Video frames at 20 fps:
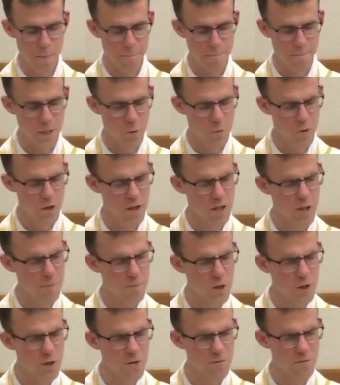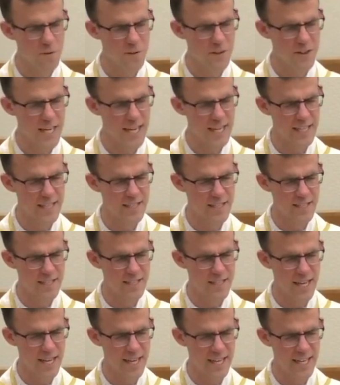And one of the beautiful things
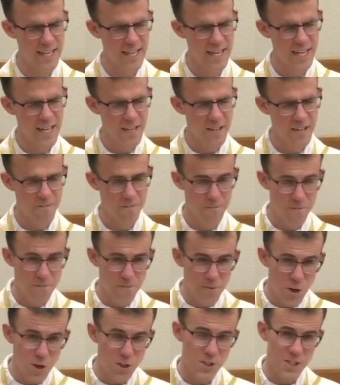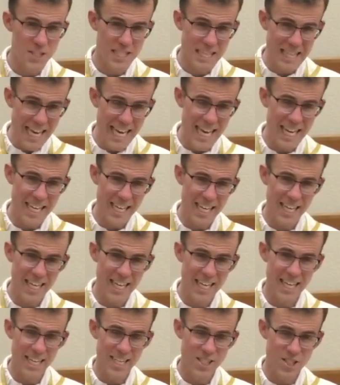is that the first
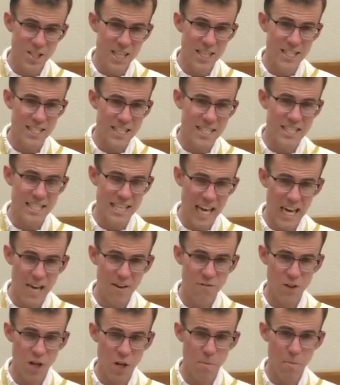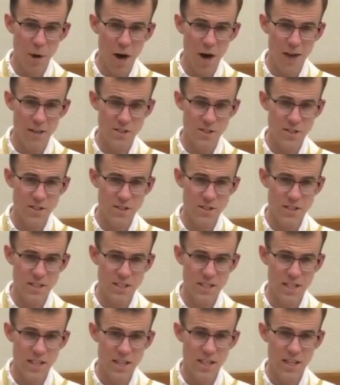thing Jesus gave the
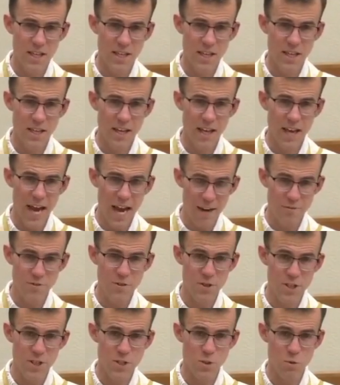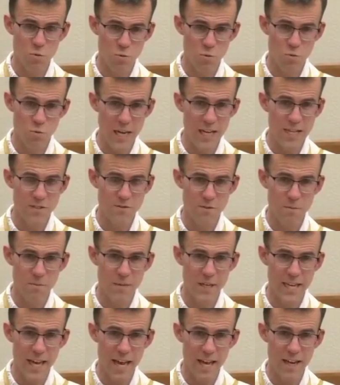apostles after he's raised from
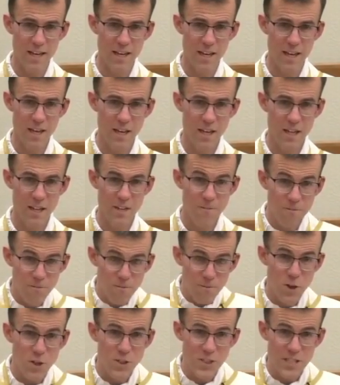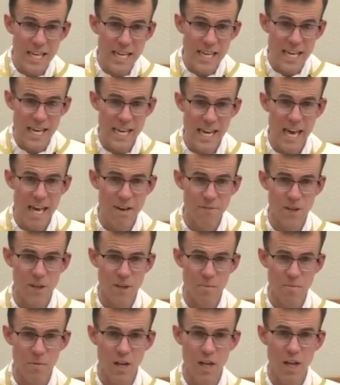the dead, the first thing he gave
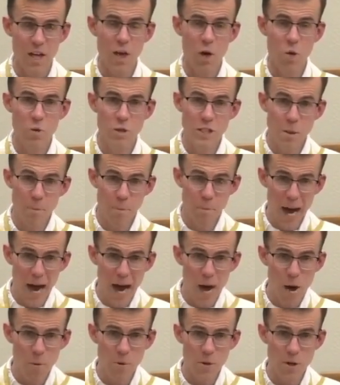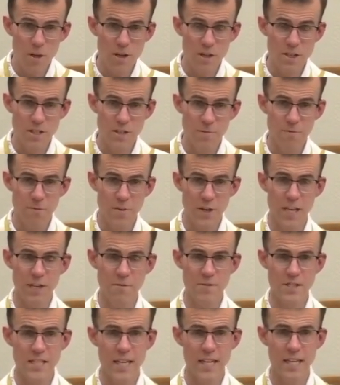them was the power to
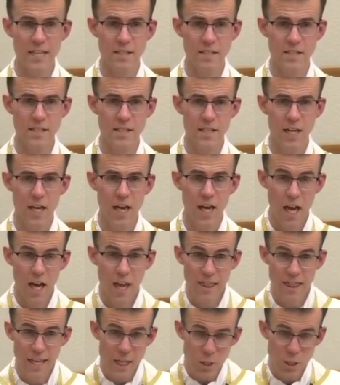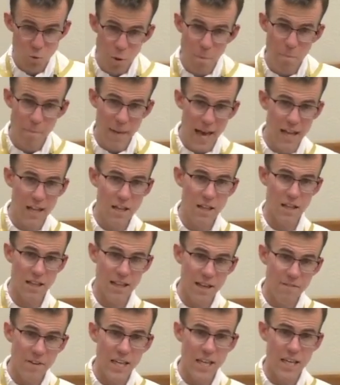forgive sins. These were men
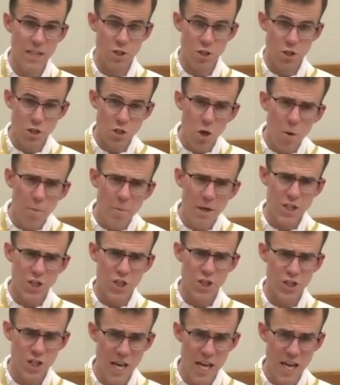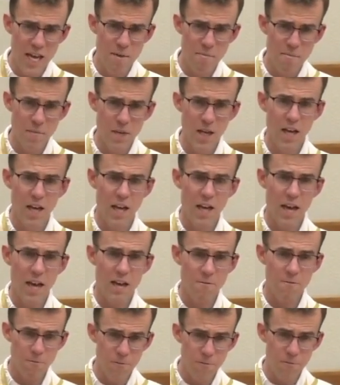living in so much shame
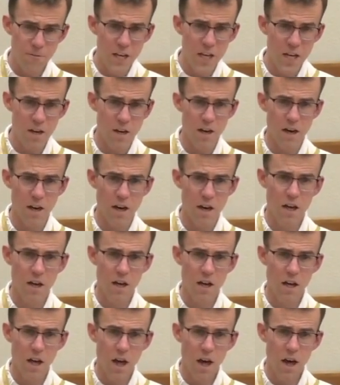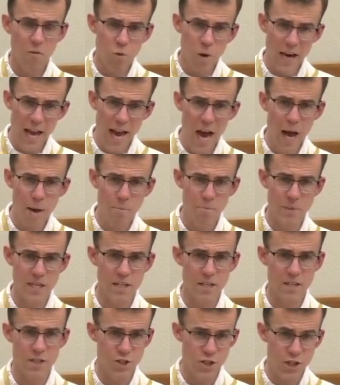and fear of what
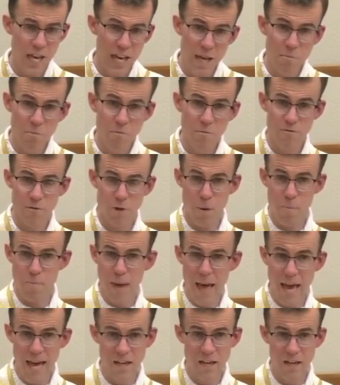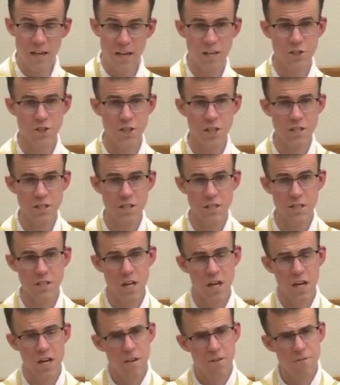happened. Shame for abandoning Jesus,
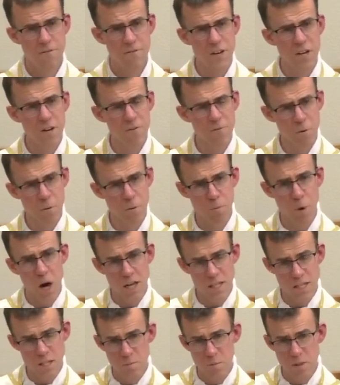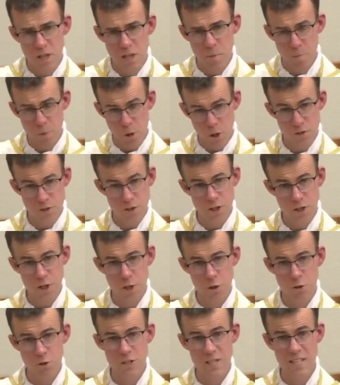fear for possibly the
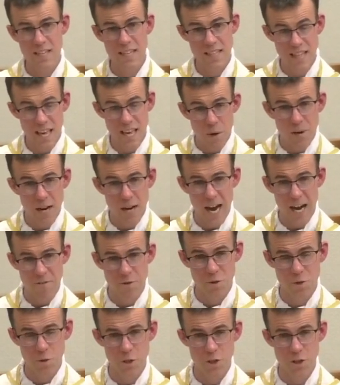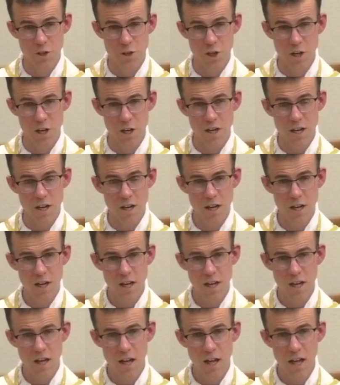persecution that they would have endure.
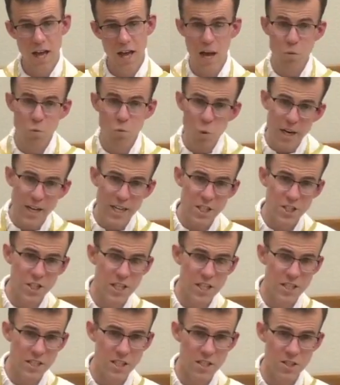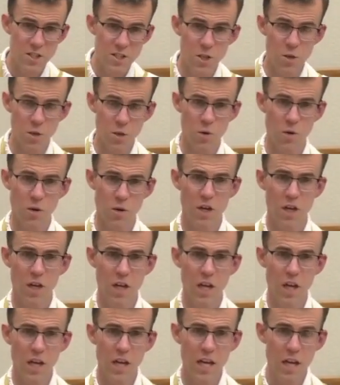And what did Jesus do?
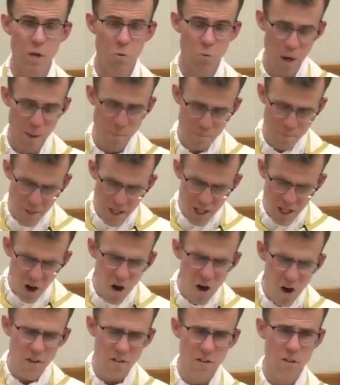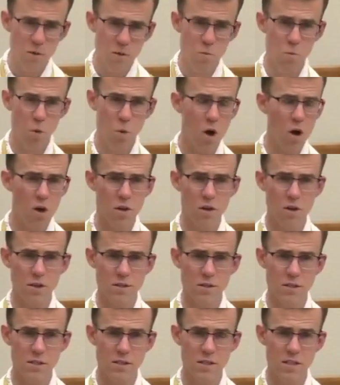He went beyond the
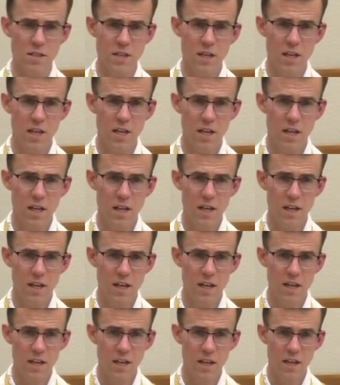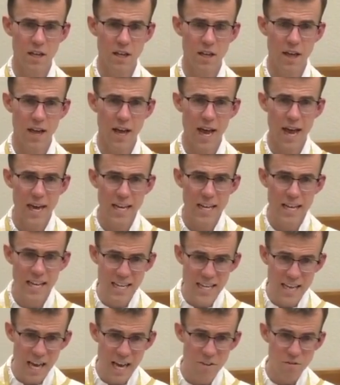walls and he
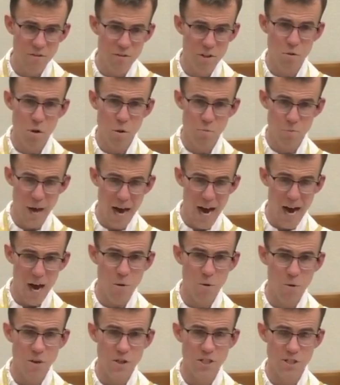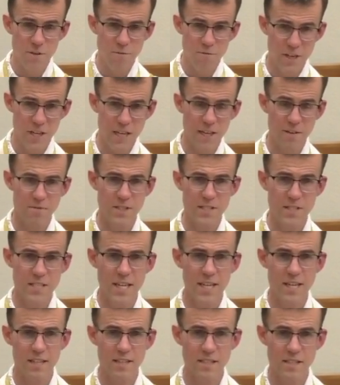gave them the power to forgive
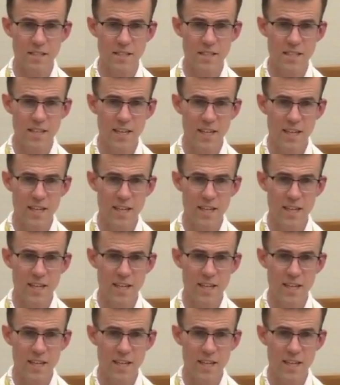sins.